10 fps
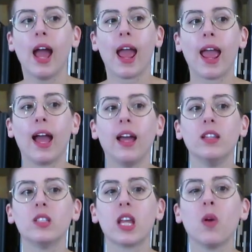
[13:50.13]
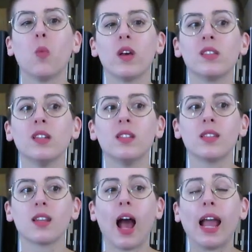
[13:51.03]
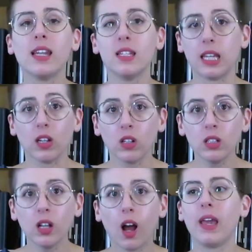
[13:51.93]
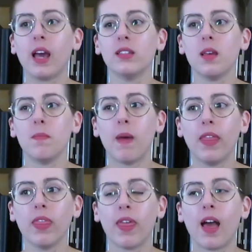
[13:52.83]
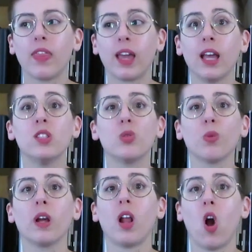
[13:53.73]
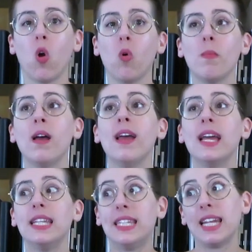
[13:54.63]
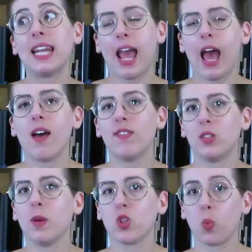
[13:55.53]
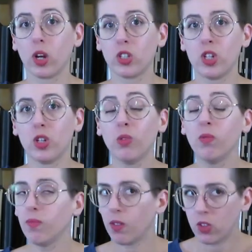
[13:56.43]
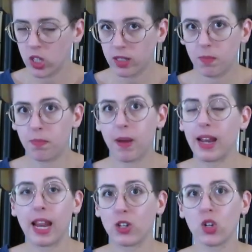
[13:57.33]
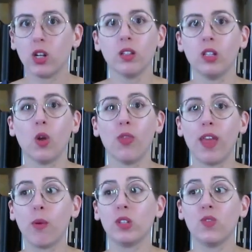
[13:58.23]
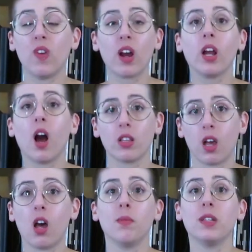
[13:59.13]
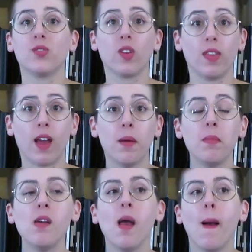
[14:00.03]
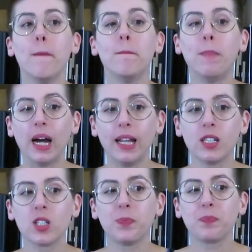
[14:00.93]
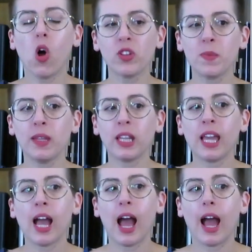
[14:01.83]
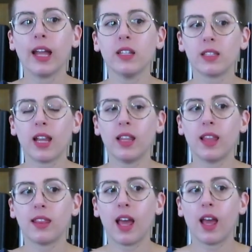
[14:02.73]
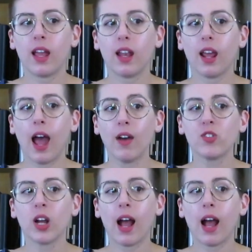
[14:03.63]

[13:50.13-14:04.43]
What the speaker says: And it wasn't ideal because it meant that the kids who were at home didn't have as much work to do, just by nature. You know, it was very autonomous for them. But ultimately, I decided that after